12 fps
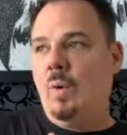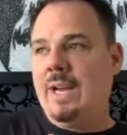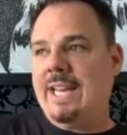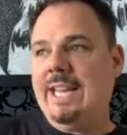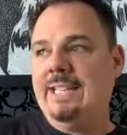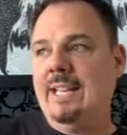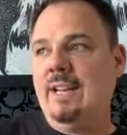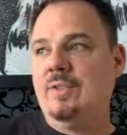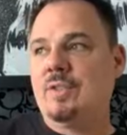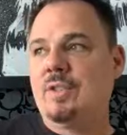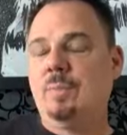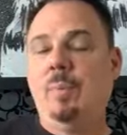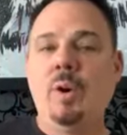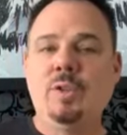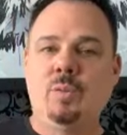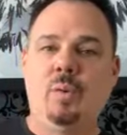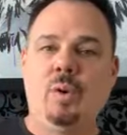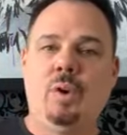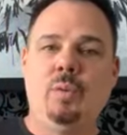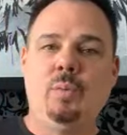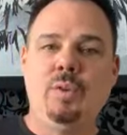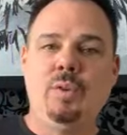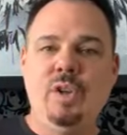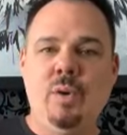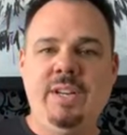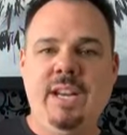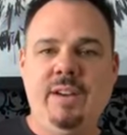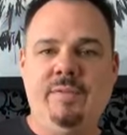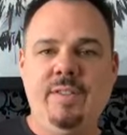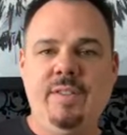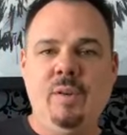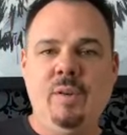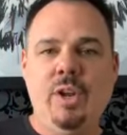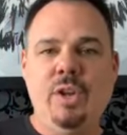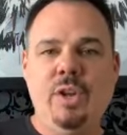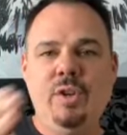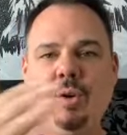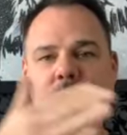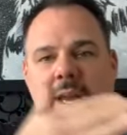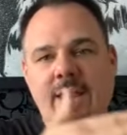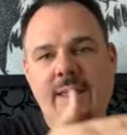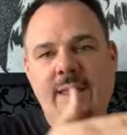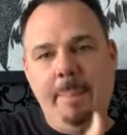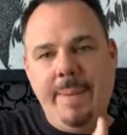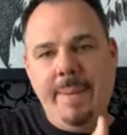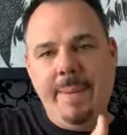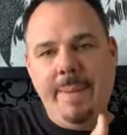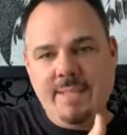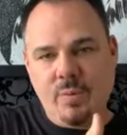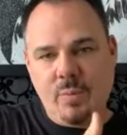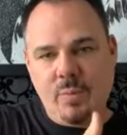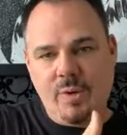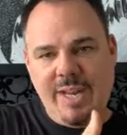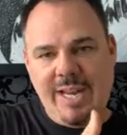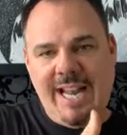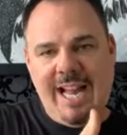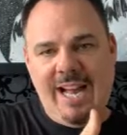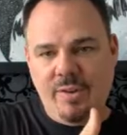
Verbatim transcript: what he did in sports world was no different than what you do in the business world,